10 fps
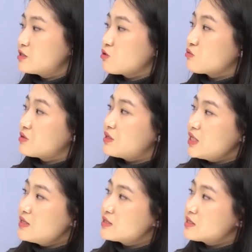So
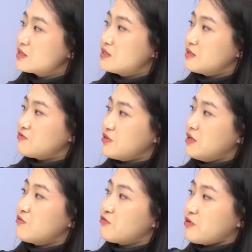this,
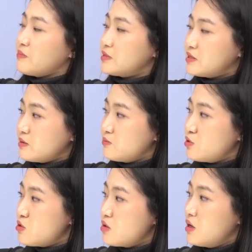different from
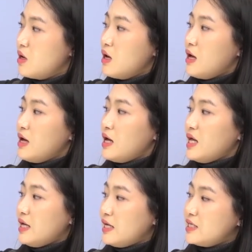symbol,
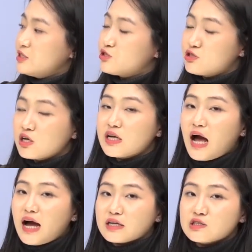it should
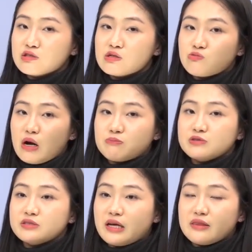actually
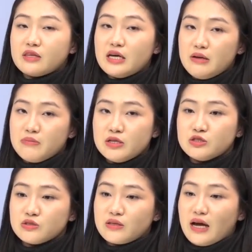represent the
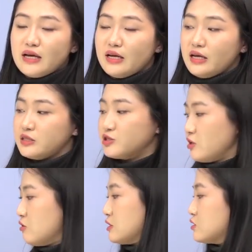image that it is
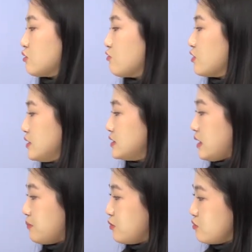showing. So for
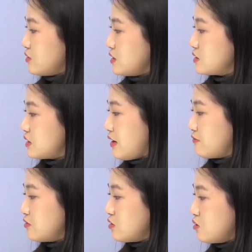example, this
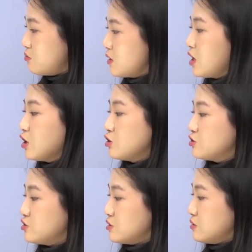envelope
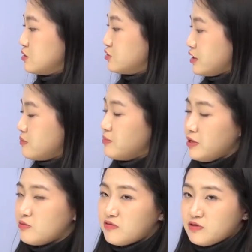should
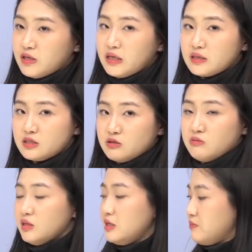be referring
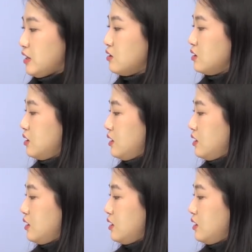to email.